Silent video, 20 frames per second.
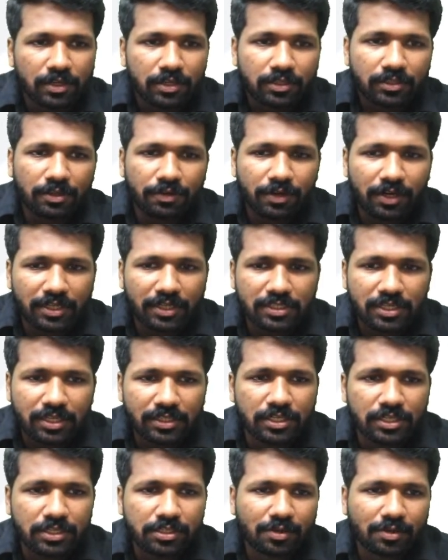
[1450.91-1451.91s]
So we'll discuss
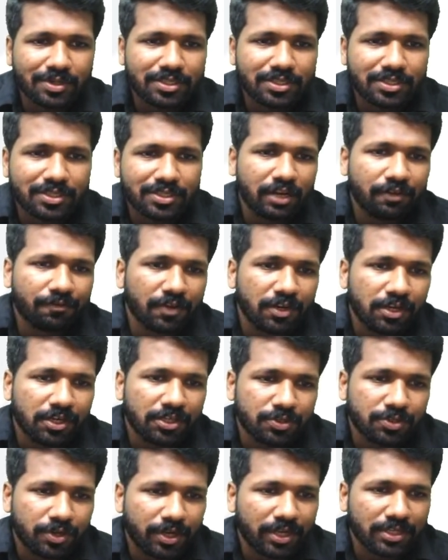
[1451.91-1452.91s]
this question and finish
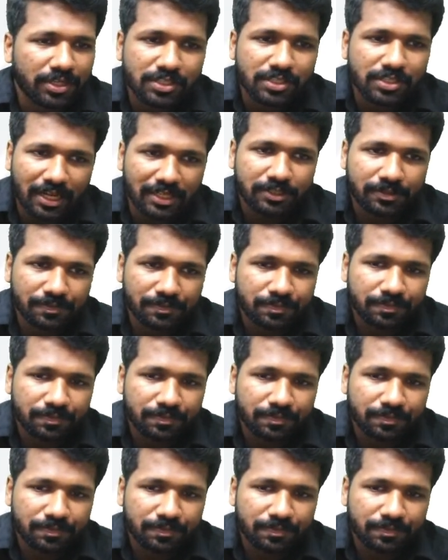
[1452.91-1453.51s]
today's class.